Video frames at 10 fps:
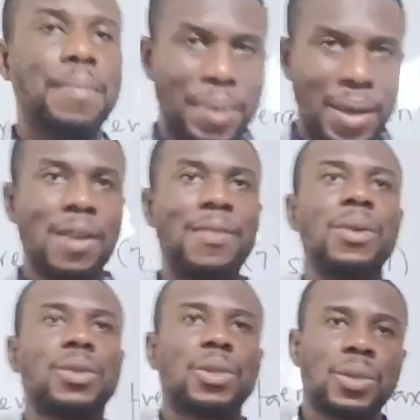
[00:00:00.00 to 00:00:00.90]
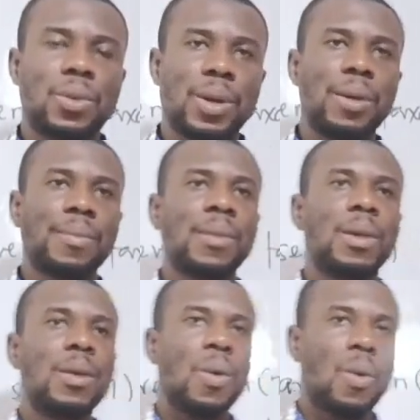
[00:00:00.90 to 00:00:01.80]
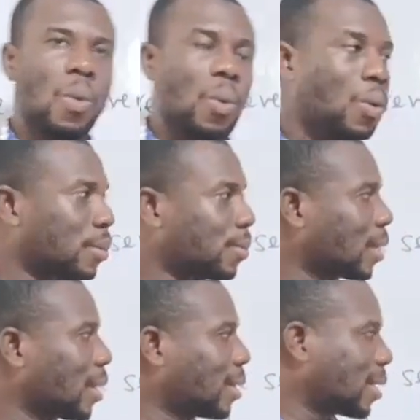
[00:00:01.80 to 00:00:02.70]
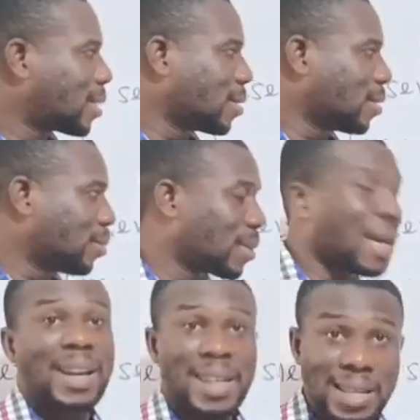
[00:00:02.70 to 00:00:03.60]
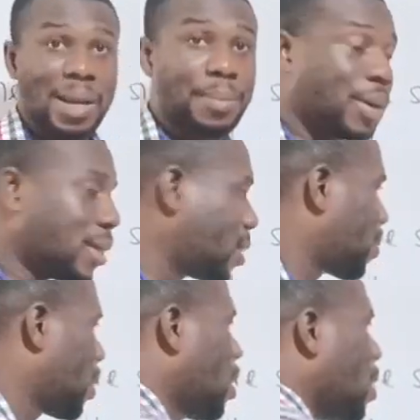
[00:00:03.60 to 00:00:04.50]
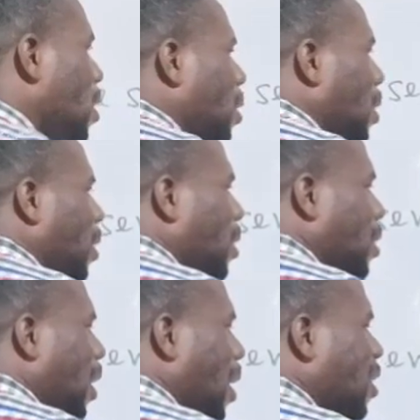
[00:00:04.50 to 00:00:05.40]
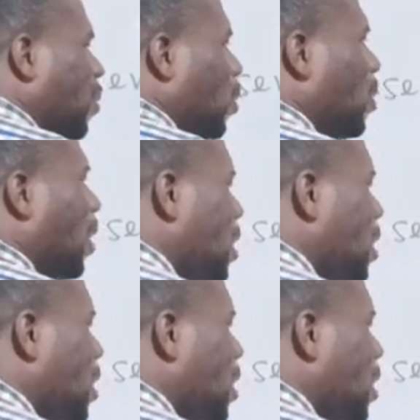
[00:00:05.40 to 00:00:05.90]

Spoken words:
behaviors, okay, or that can interbreed. Then the last but not the